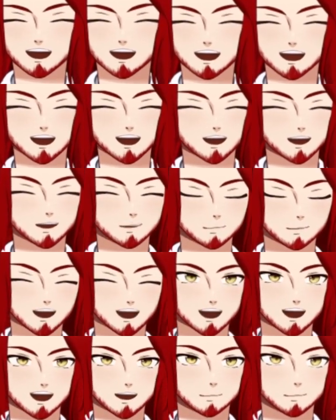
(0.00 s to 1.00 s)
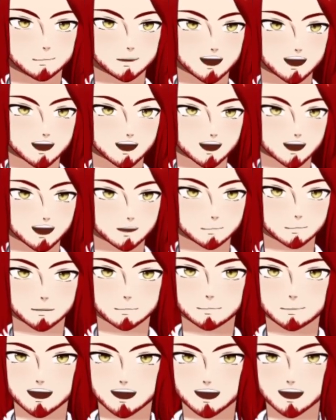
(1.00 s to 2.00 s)
And then this month ended up being super
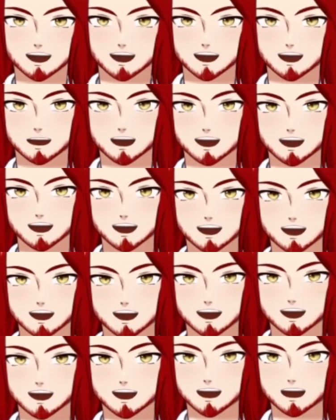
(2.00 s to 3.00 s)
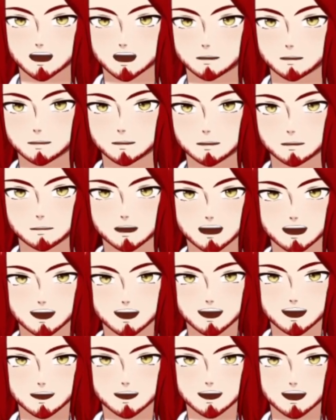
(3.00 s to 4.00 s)
busy and I only got like one
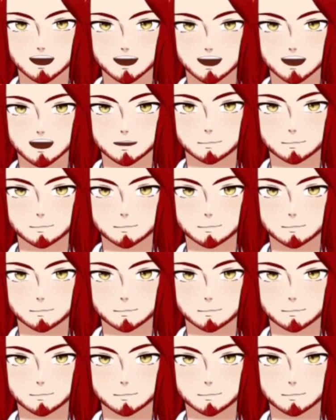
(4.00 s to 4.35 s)
extra video